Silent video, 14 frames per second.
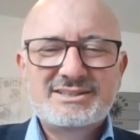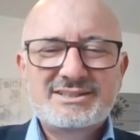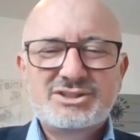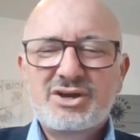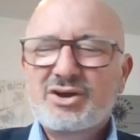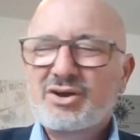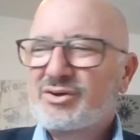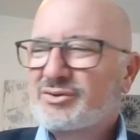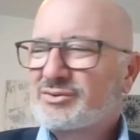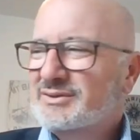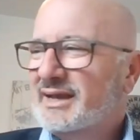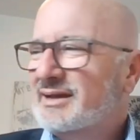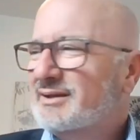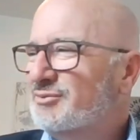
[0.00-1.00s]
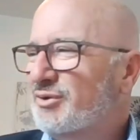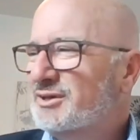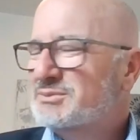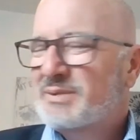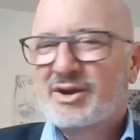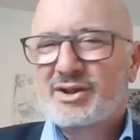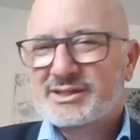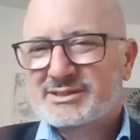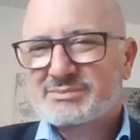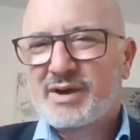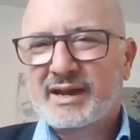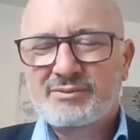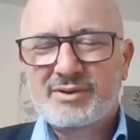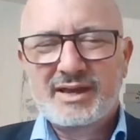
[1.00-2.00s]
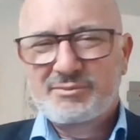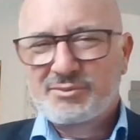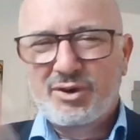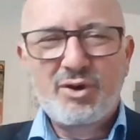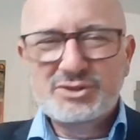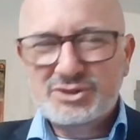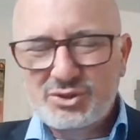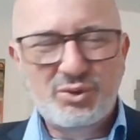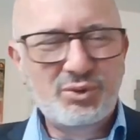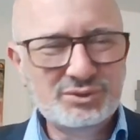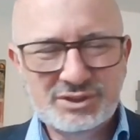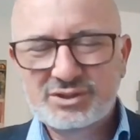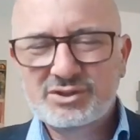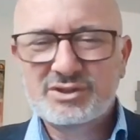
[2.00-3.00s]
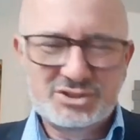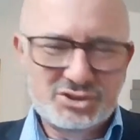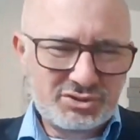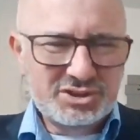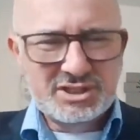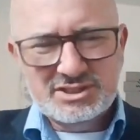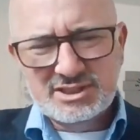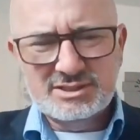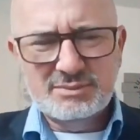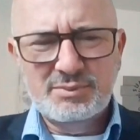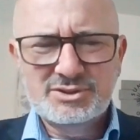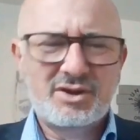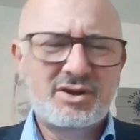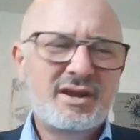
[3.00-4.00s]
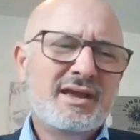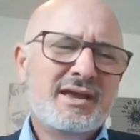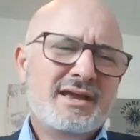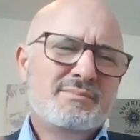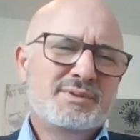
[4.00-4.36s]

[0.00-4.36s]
And so, like, we spent all this money. We, we're always told to do this. Do just listed postcard.